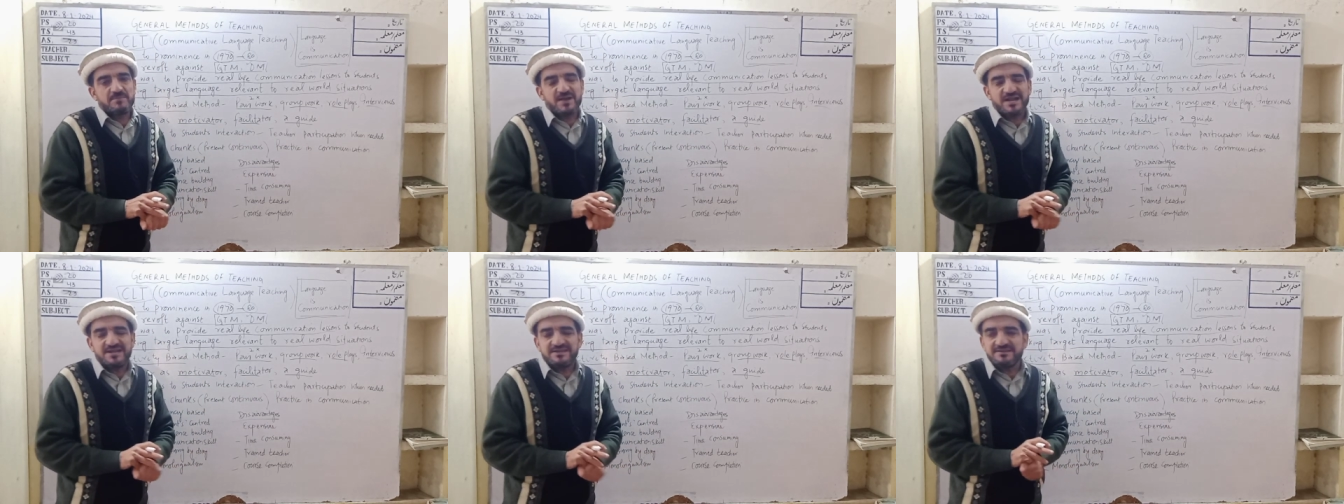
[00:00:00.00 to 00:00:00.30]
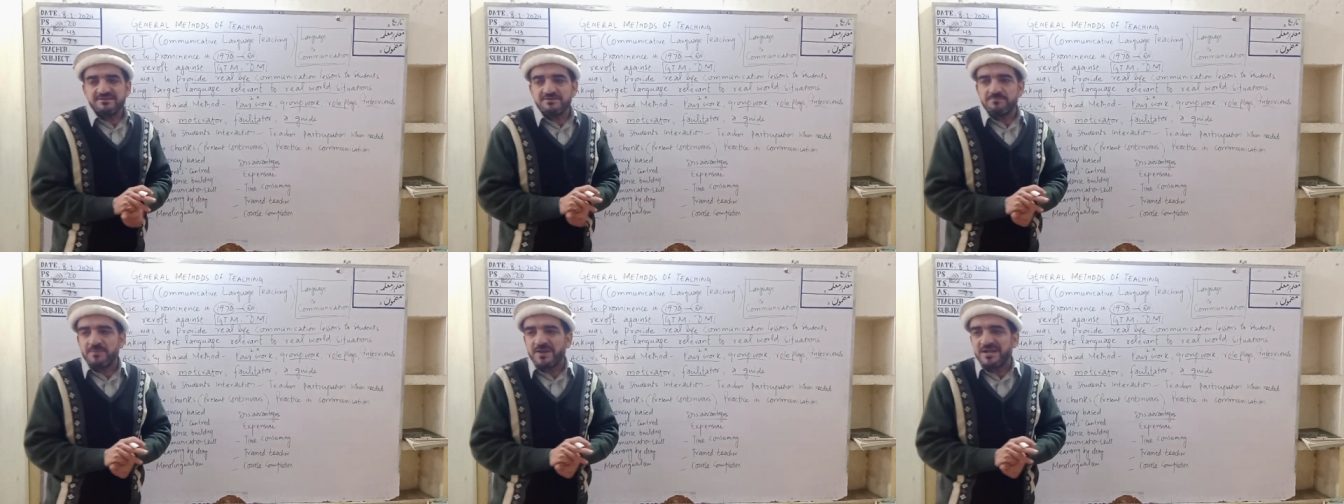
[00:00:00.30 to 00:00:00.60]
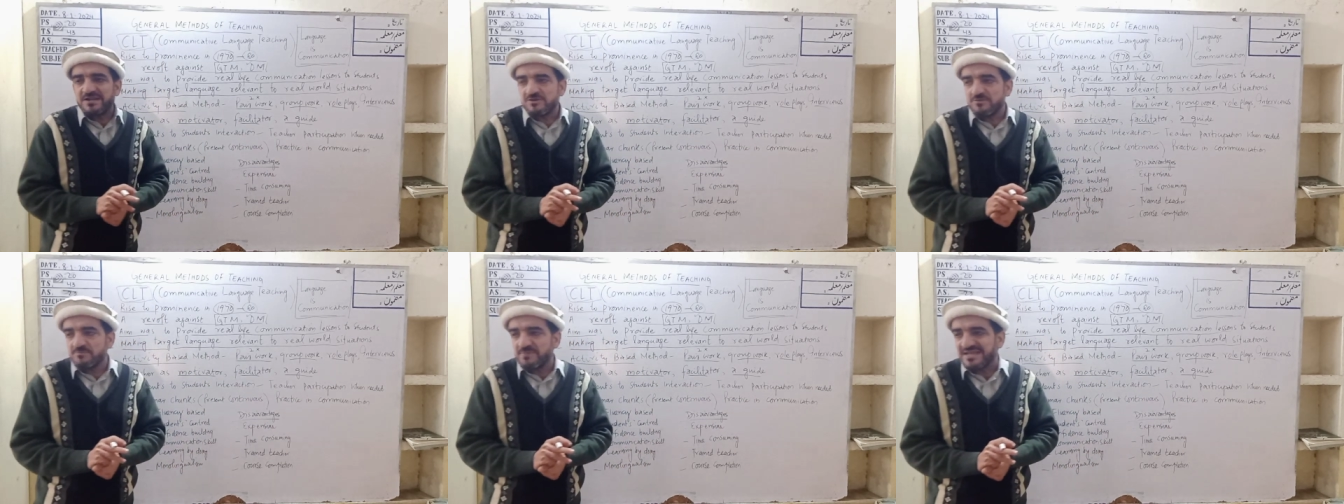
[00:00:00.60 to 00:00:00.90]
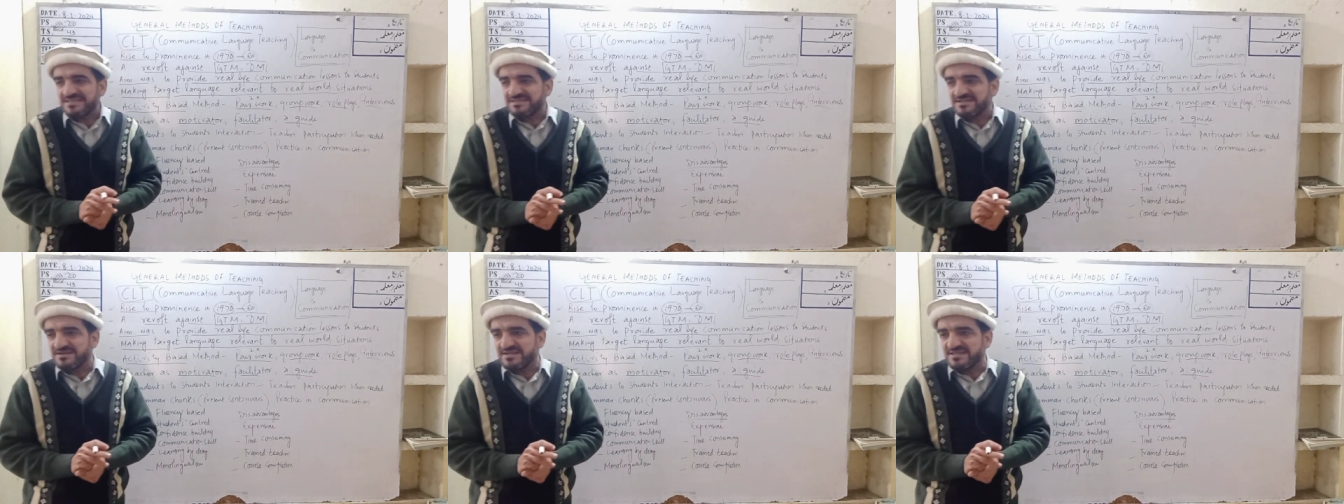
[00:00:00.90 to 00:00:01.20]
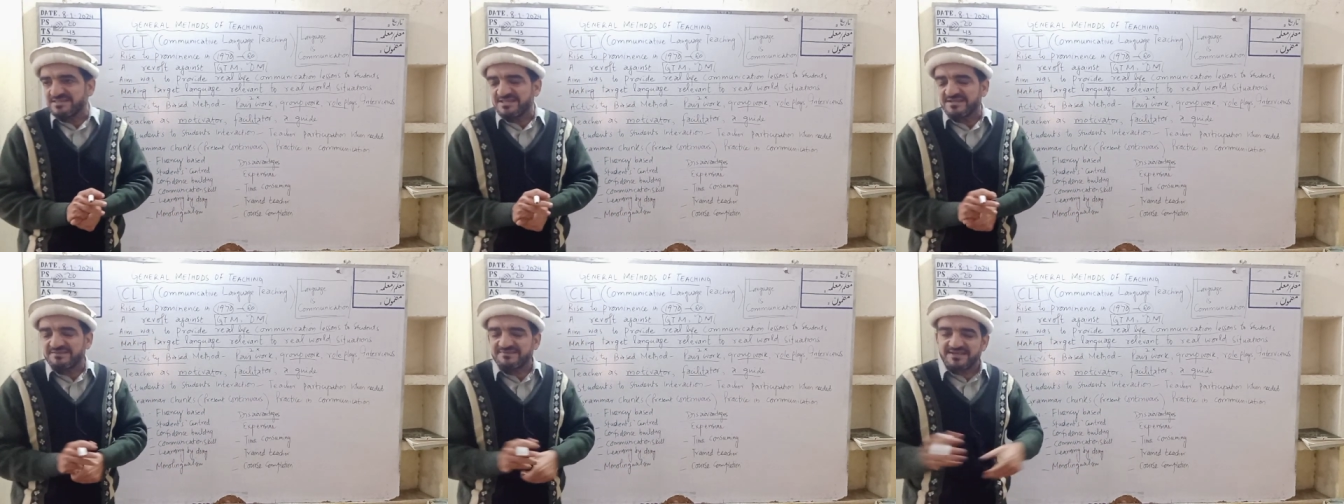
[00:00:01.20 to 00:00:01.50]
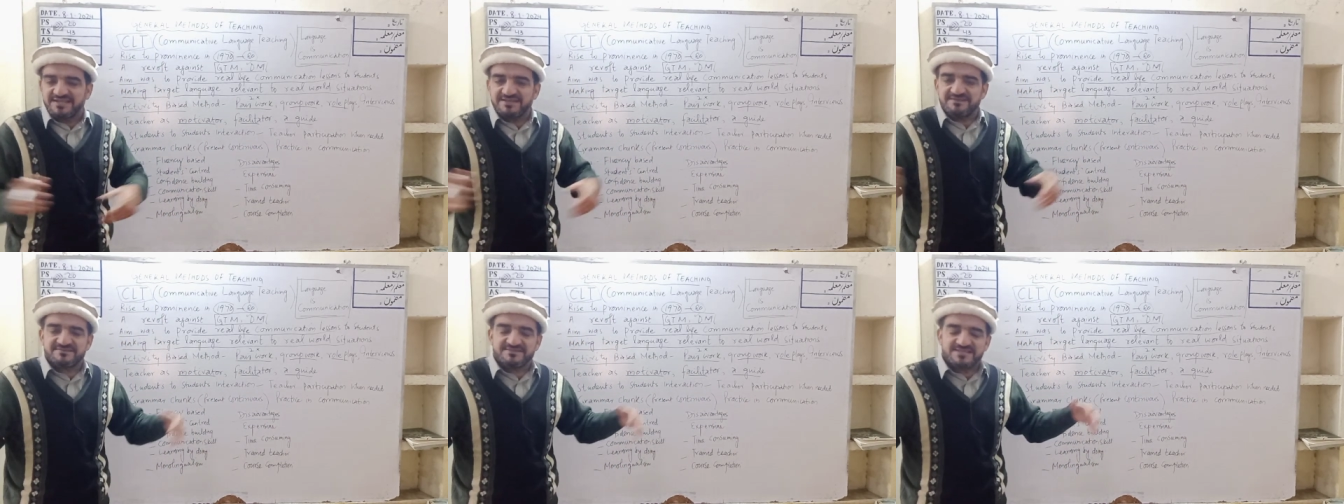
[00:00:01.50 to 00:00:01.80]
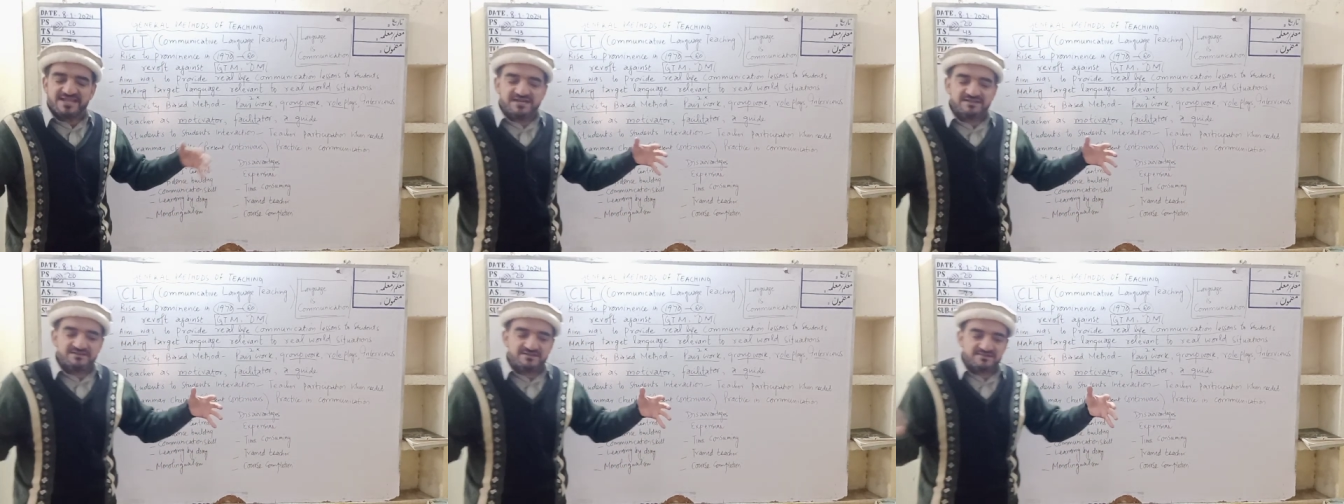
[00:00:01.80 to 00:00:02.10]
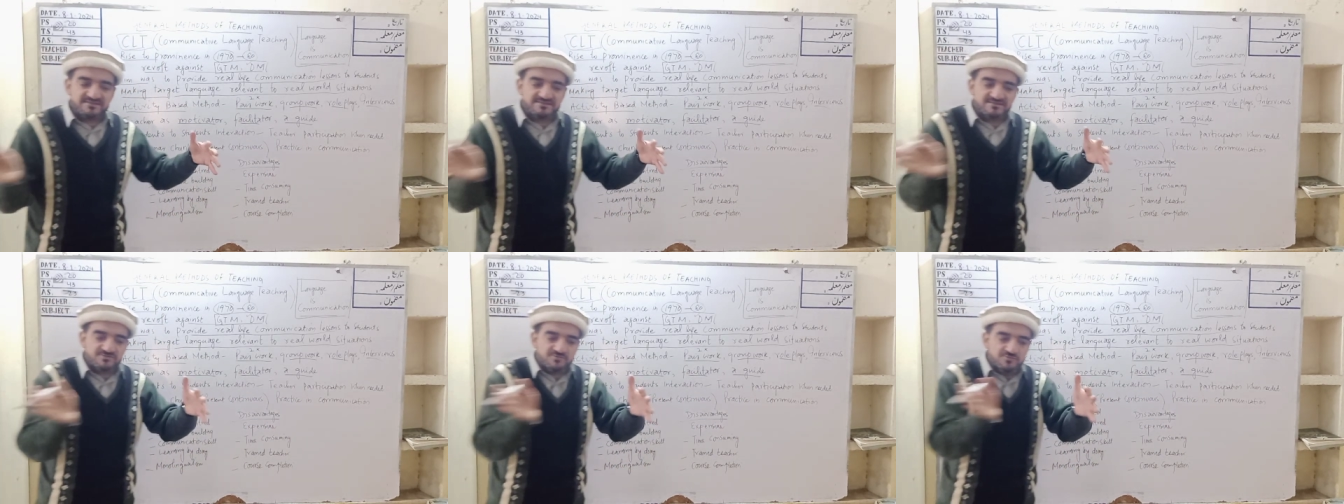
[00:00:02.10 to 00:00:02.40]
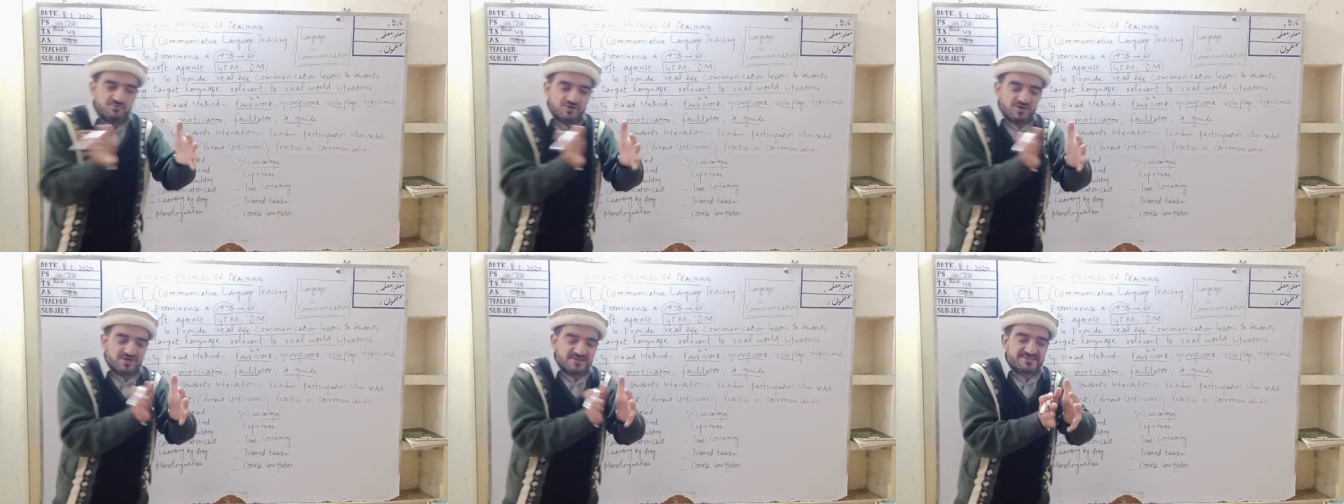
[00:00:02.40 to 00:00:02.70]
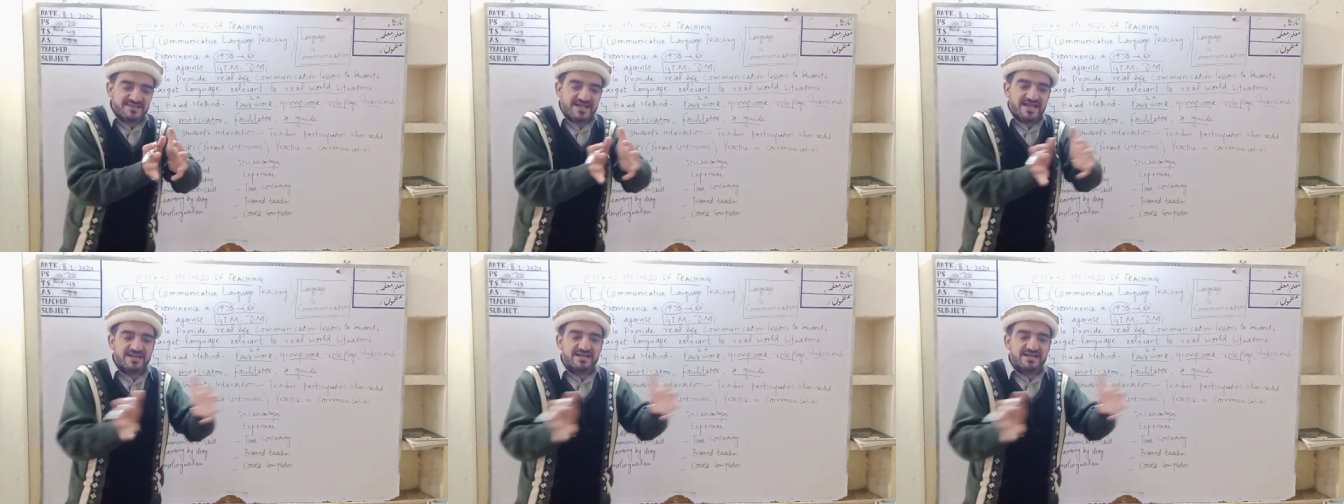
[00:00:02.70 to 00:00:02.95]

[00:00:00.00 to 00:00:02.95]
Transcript: Participative method in the sense that students are